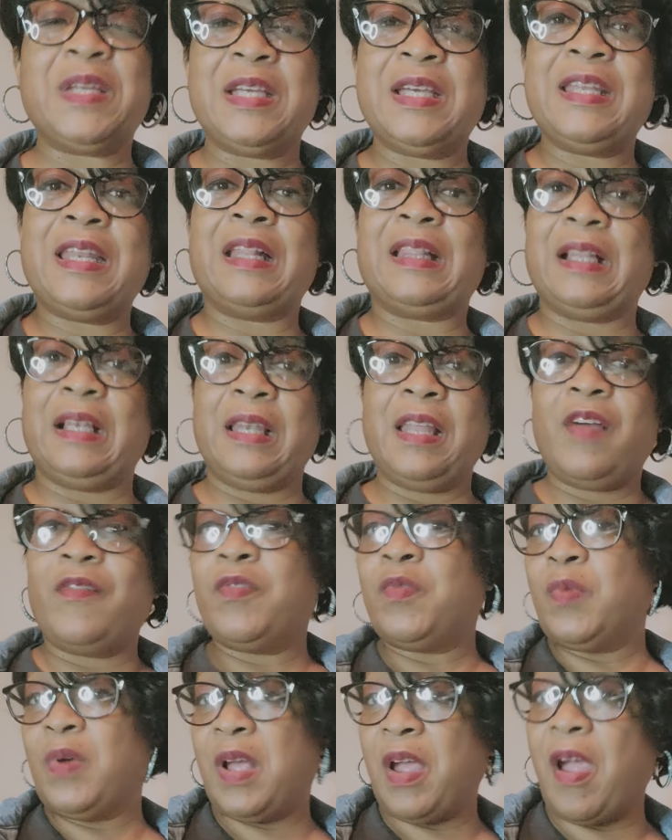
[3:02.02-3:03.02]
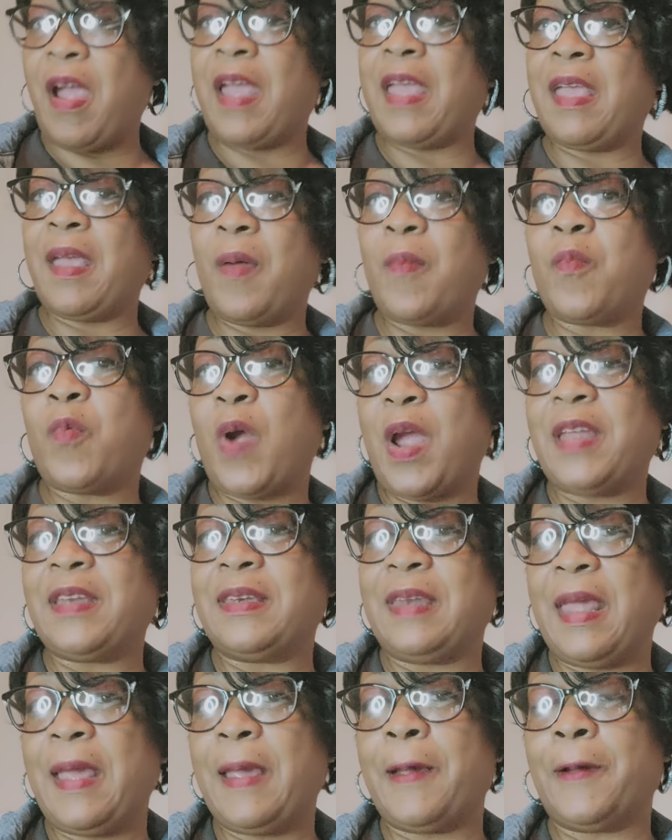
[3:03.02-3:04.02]
at the level where I am right
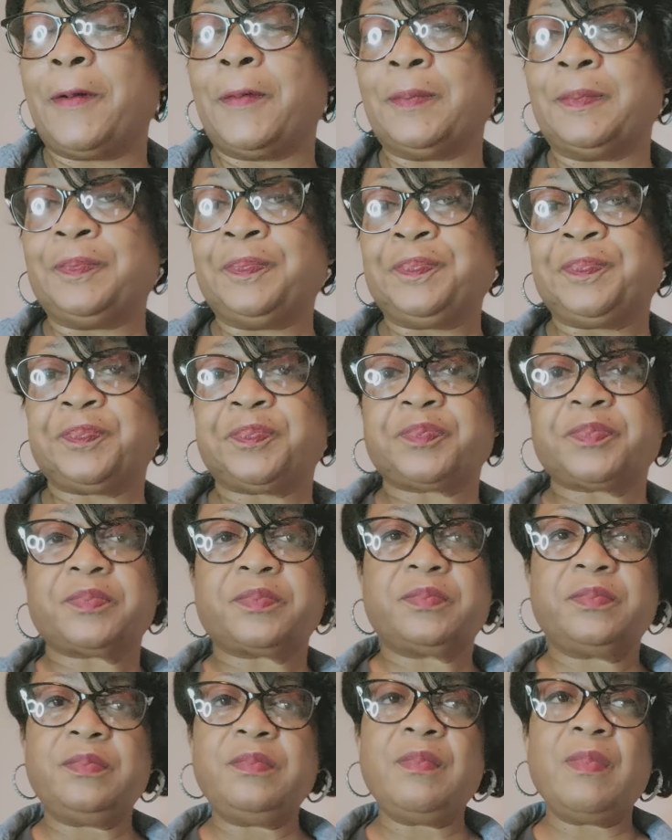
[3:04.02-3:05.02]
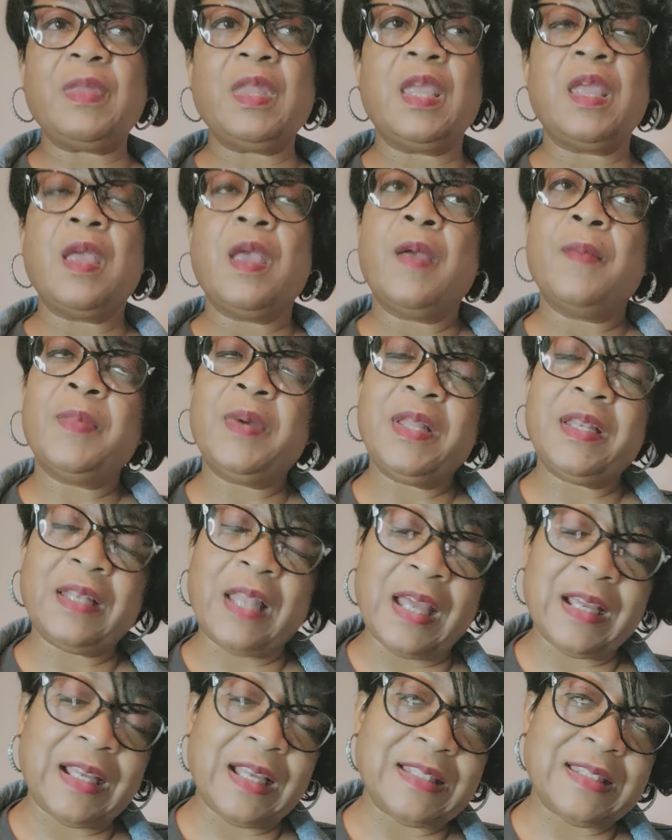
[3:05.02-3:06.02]
now. But
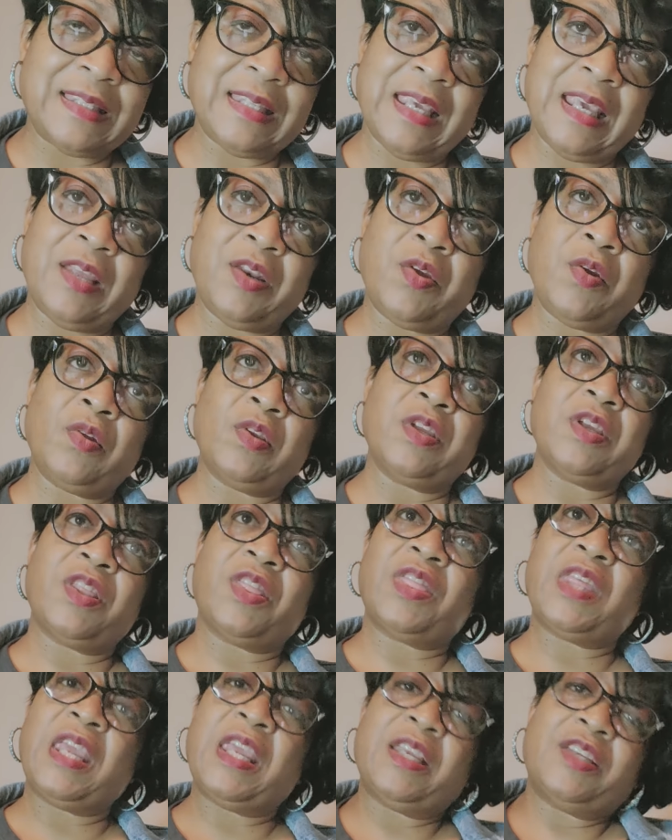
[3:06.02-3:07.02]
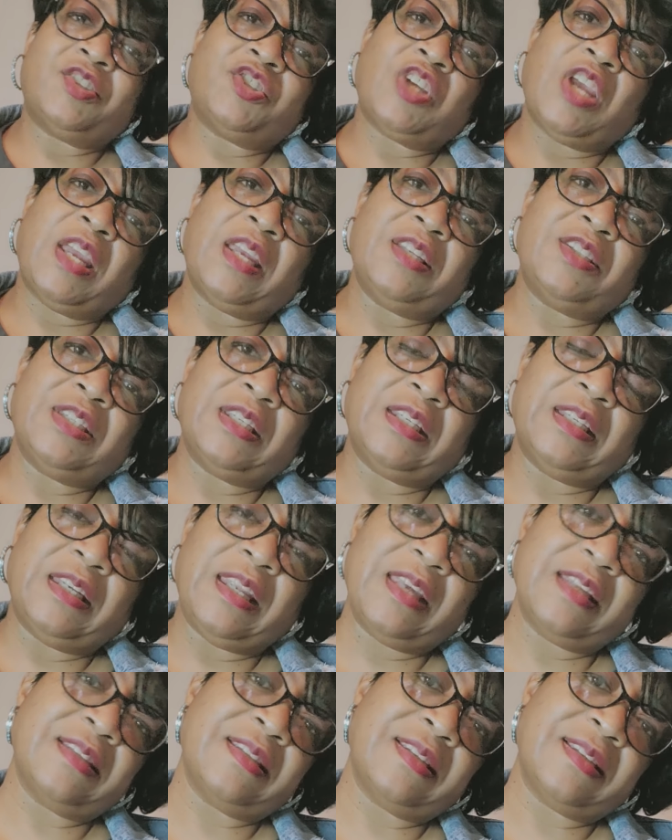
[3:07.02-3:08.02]
like I said earlier, things change in an
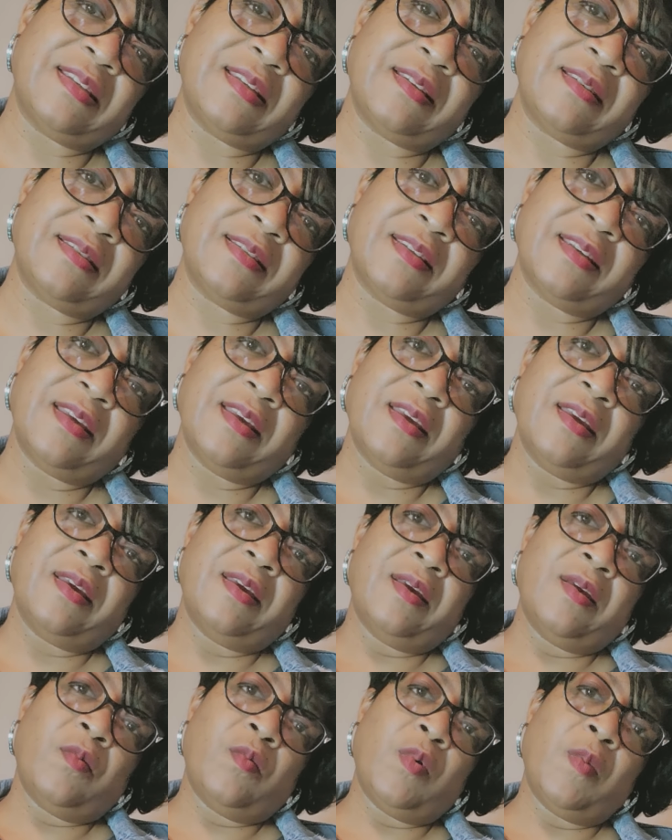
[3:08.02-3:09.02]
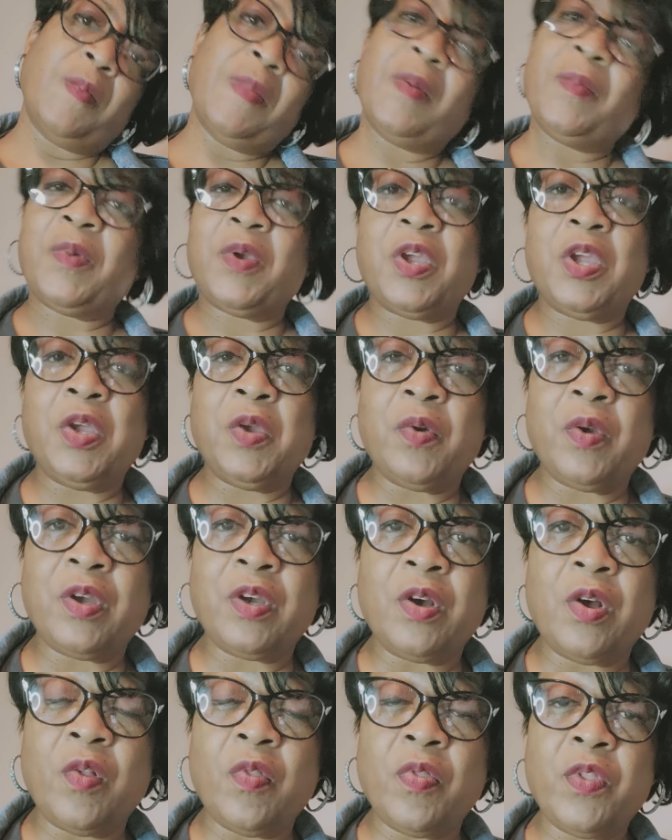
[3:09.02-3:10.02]
instant. Remember hearing
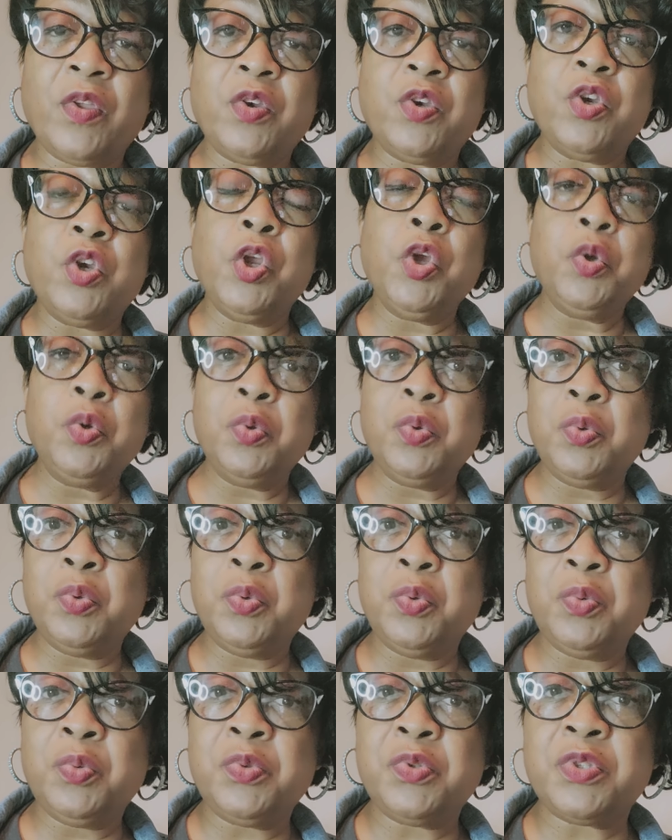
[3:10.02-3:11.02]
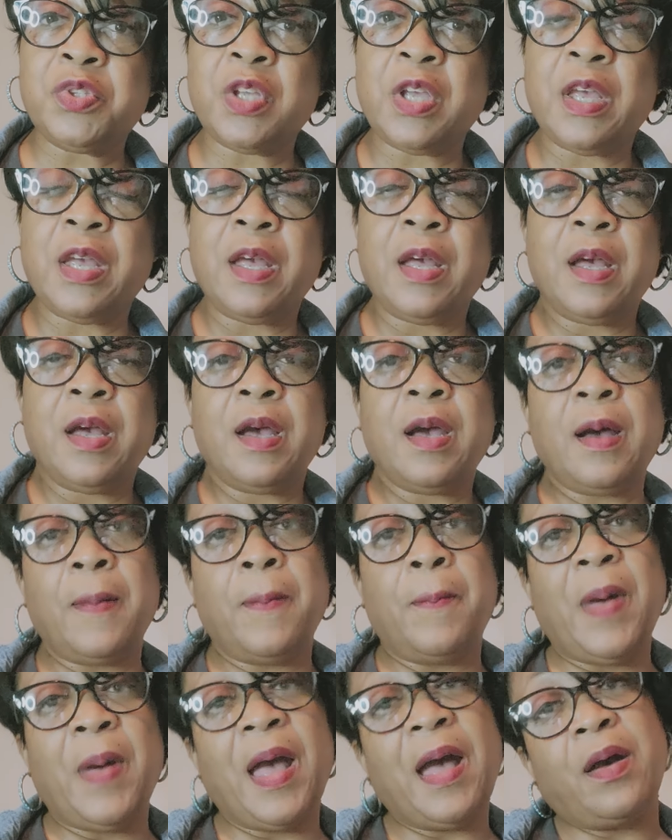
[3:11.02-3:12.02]
on the news
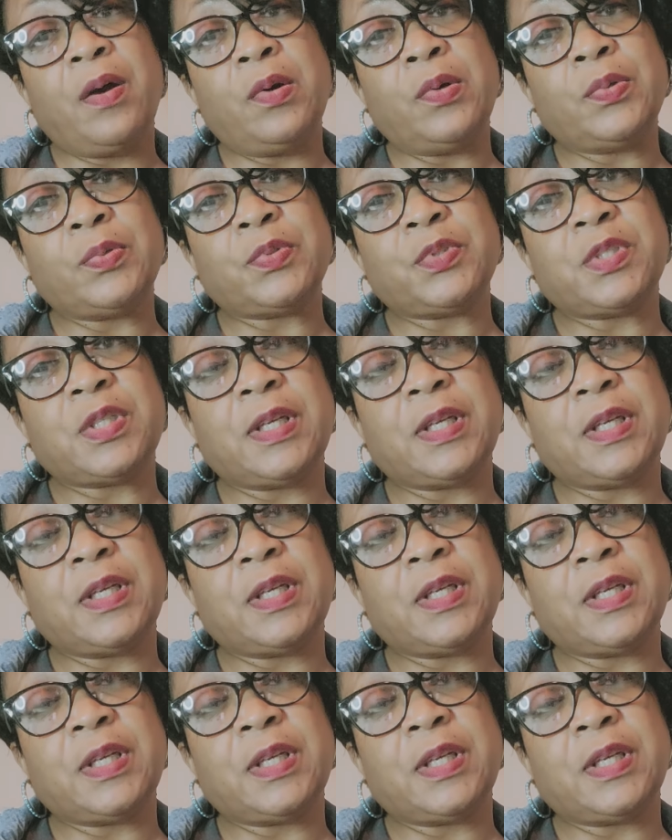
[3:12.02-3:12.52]
about